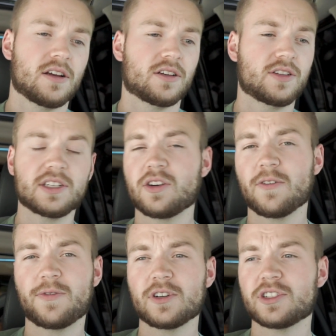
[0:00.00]
So let's go
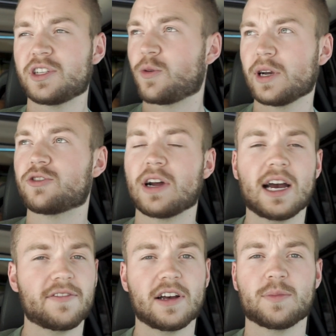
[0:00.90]
for just a quick
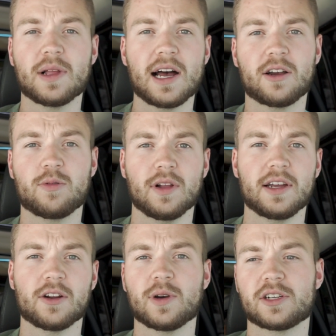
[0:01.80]
drive down the block. We'll
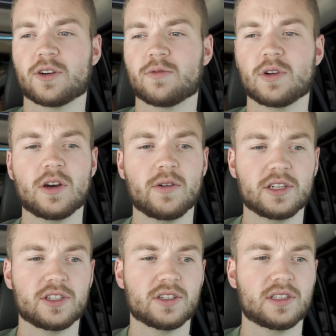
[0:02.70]
hit a quick dirt road
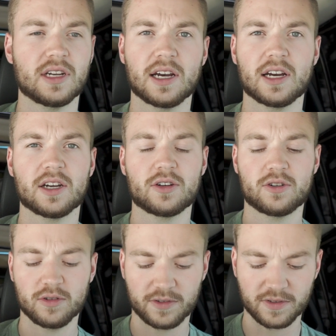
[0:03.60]
and just
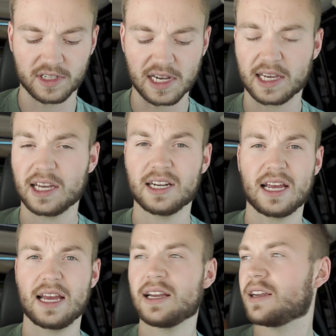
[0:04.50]
cruise for a second,
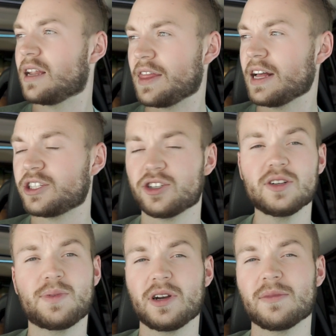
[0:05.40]
and that
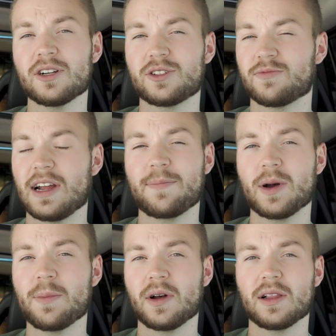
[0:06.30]
should pretty much wrap
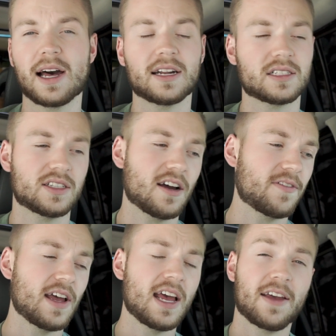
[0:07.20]
up a lot of
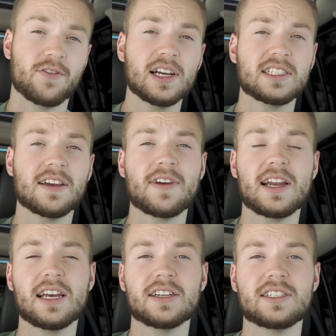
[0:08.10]
stuff. If you guys have
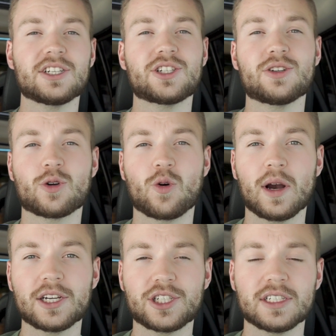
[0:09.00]
any additional
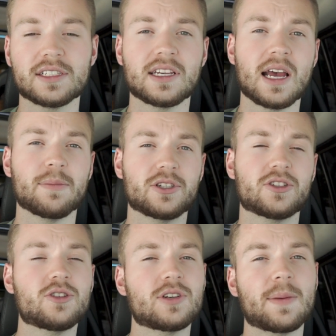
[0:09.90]
questions, be sure
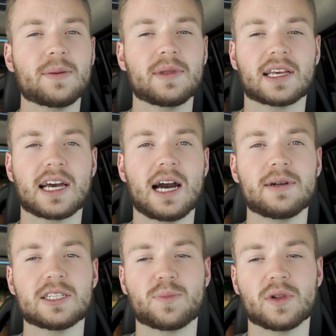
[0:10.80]
to drop them in the
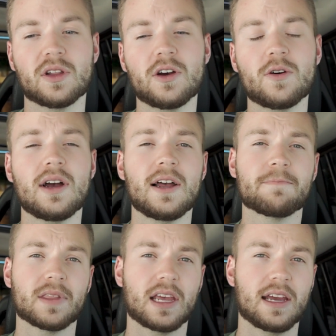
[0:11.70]
comments below.
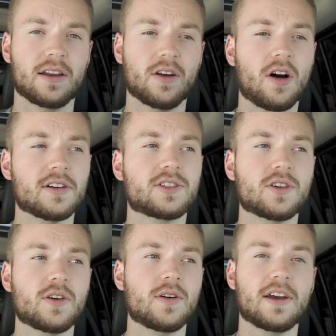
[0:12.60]
And
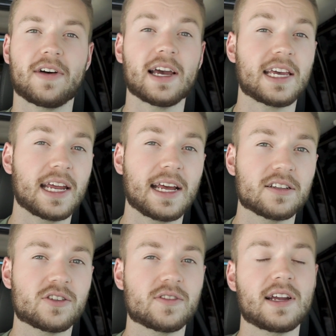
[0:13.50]
also, if I can't
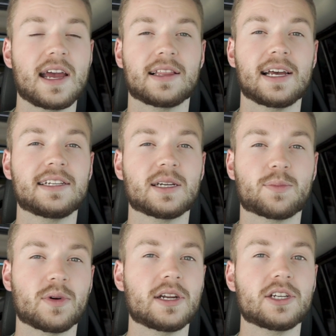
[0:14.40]
answer it, Atlantic
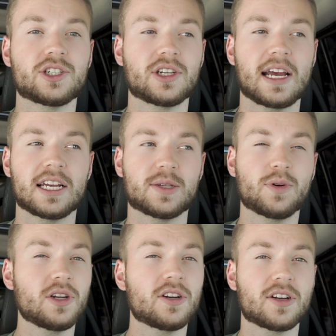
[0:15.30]
British has
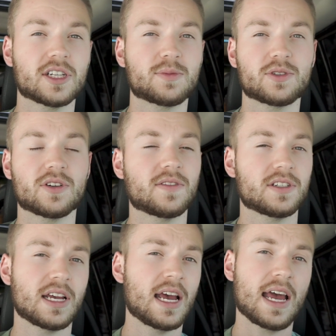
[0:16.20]
pretty good customer
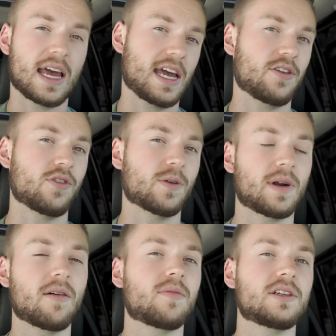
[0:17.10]
service, and you could
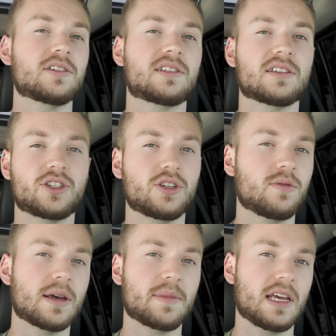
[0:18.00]
probably just shoot
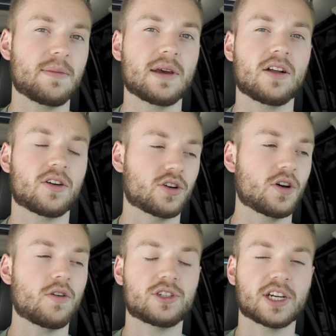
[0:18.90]
them an email or
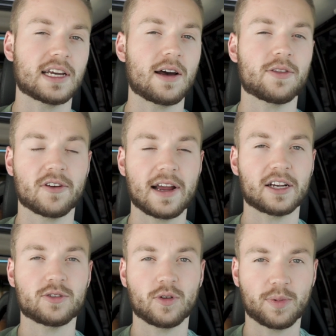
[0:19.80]
go check out their
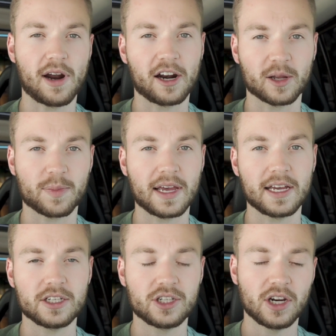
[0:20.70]
actual product
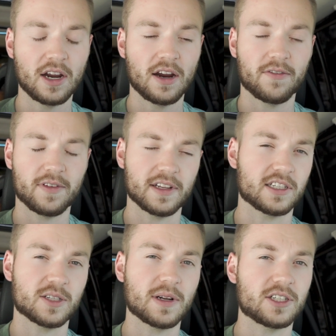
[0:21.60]
page for this
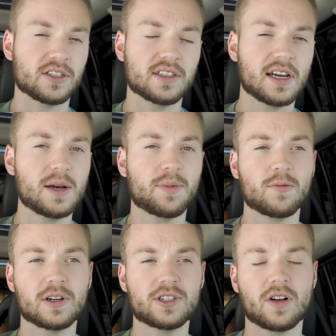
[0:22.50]
suspension setup,
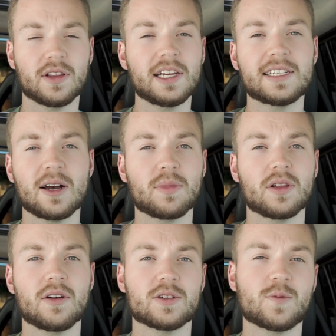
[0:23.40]
which I'll link down
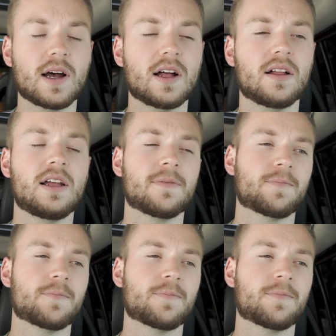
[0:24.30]
below as well.